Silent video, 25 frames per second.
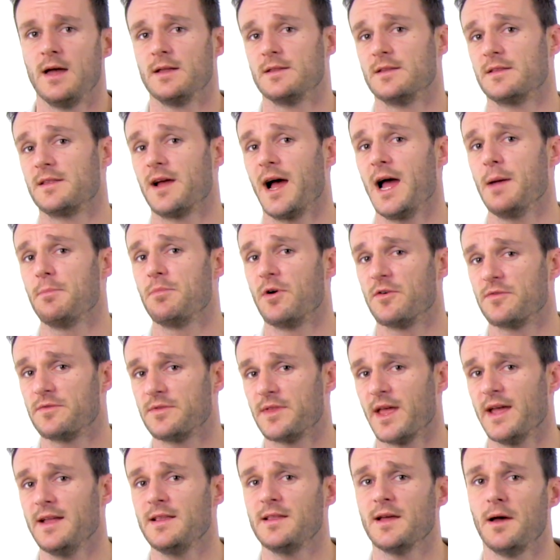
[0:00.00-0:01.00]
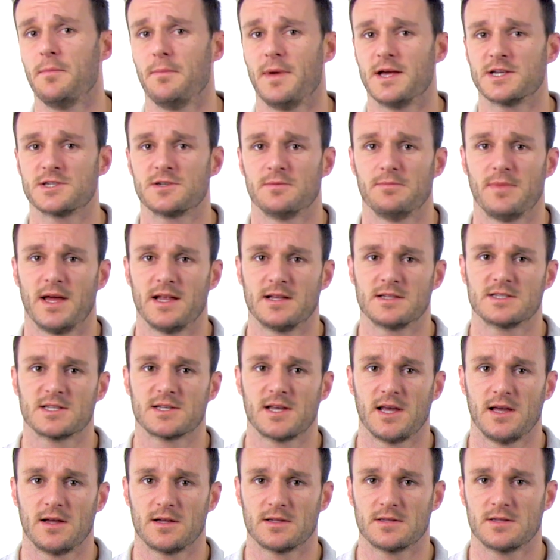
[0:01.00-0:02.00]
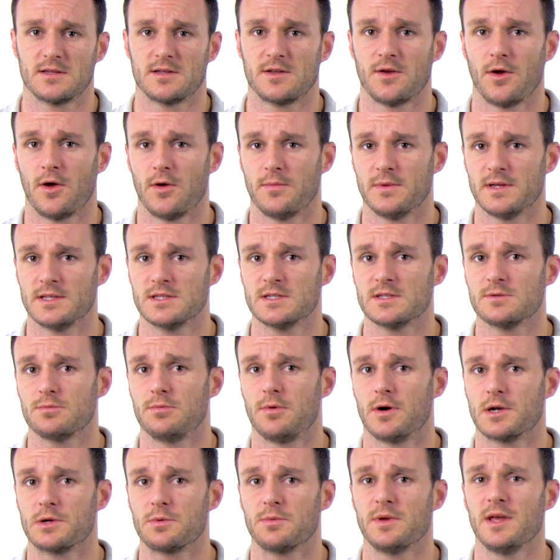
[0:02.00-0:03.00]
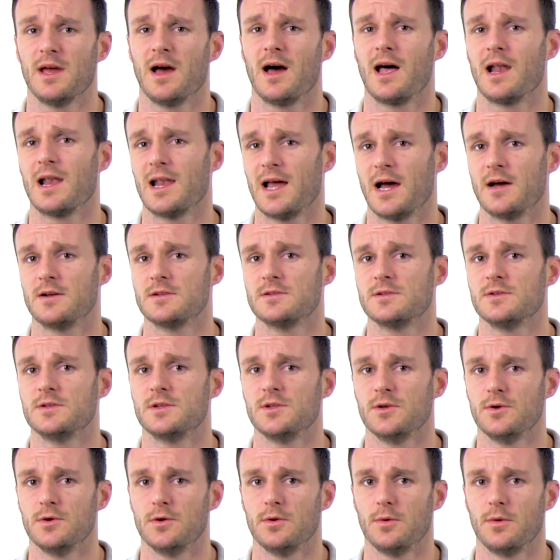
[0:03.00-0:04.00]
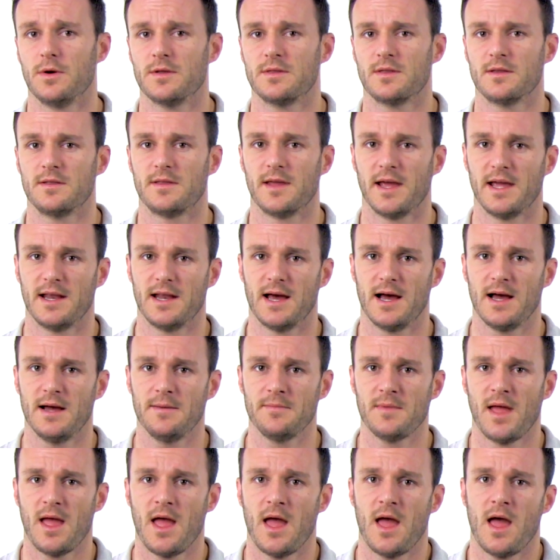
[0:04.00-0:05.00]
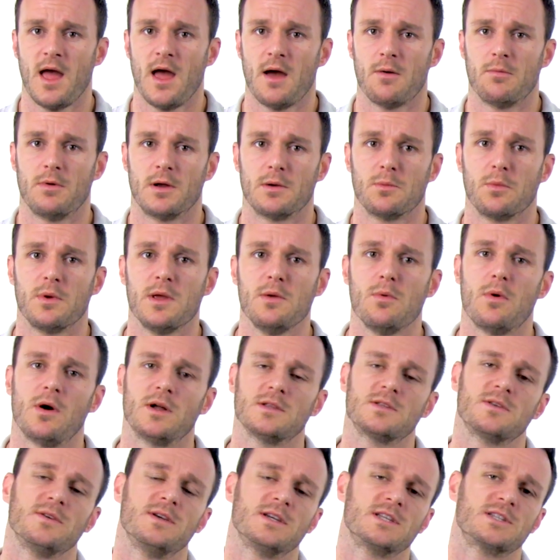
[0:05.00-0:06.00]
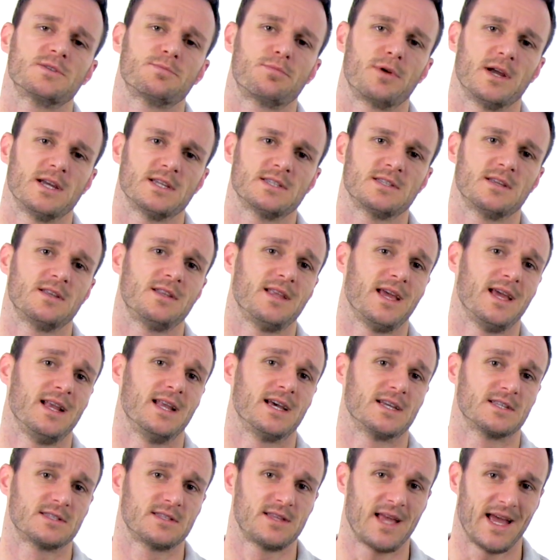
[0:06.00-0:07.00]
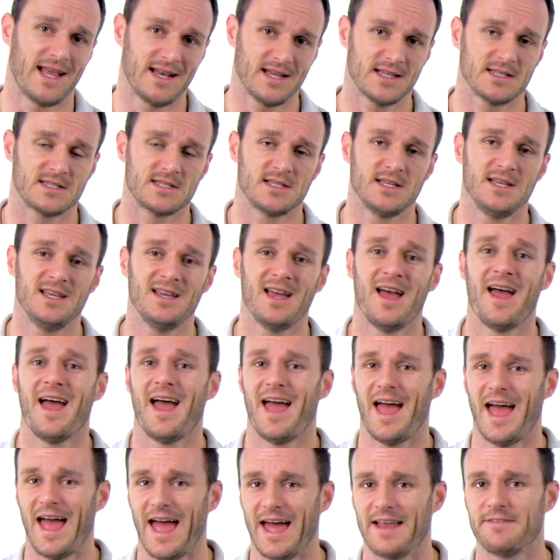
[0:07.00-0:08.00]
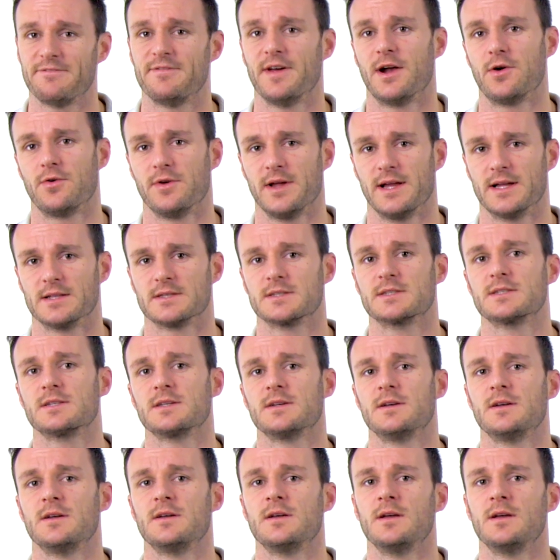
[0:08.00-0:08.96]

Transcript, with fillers: The type of data measurement scale determines what we are allowed to do with the data when we want to express the data's tendency and variance.